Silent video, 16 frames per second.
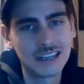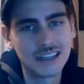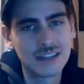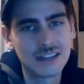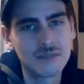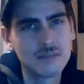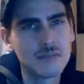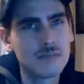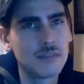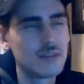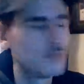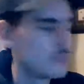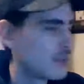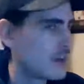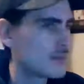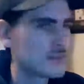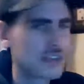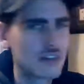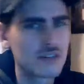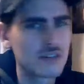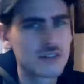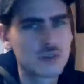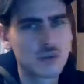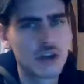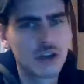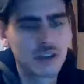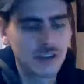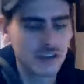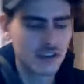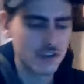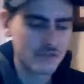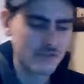Lindblom's out as well
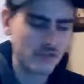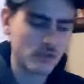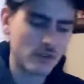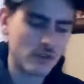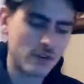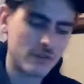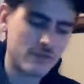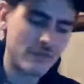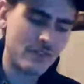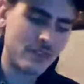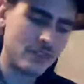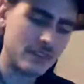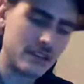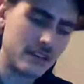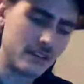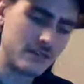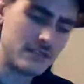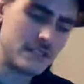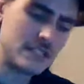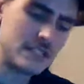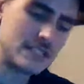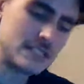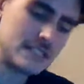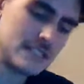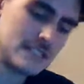here for Philadelphia.